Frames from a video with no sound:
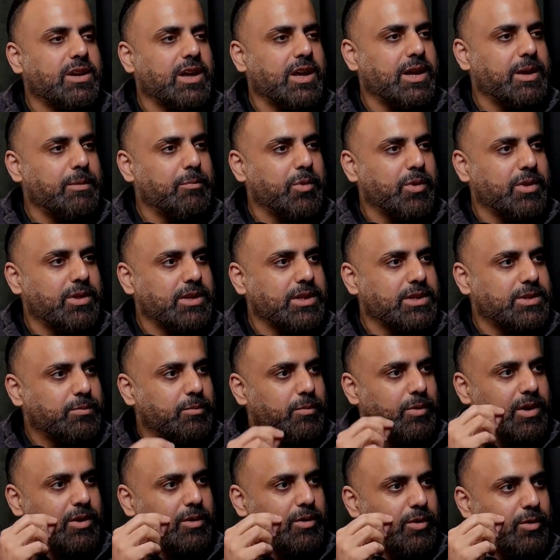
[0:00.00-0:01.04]
time on this
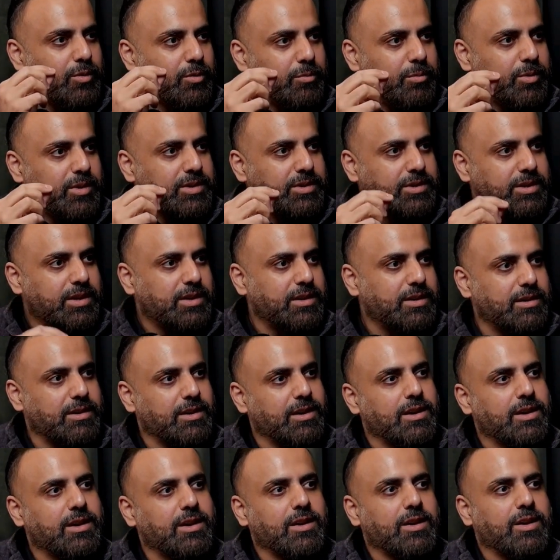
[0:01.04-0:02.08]
1 or 2%
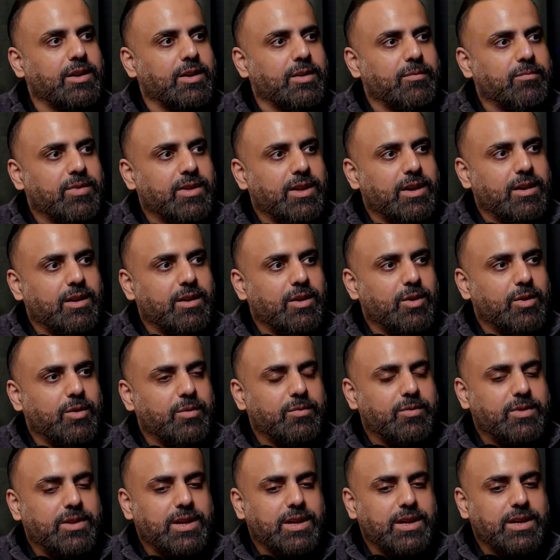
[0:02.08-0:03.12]

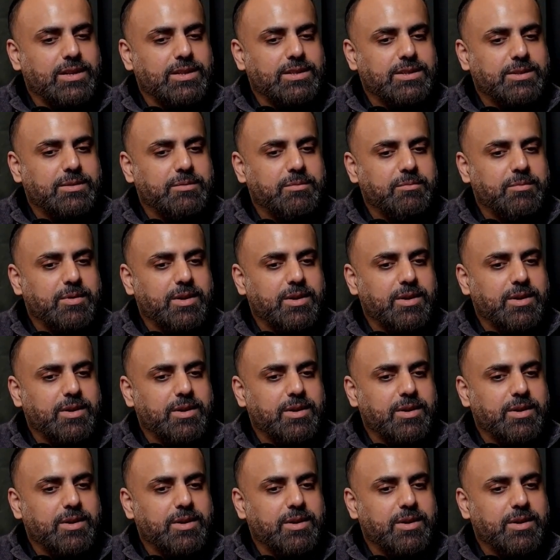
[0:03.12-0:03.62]
of things.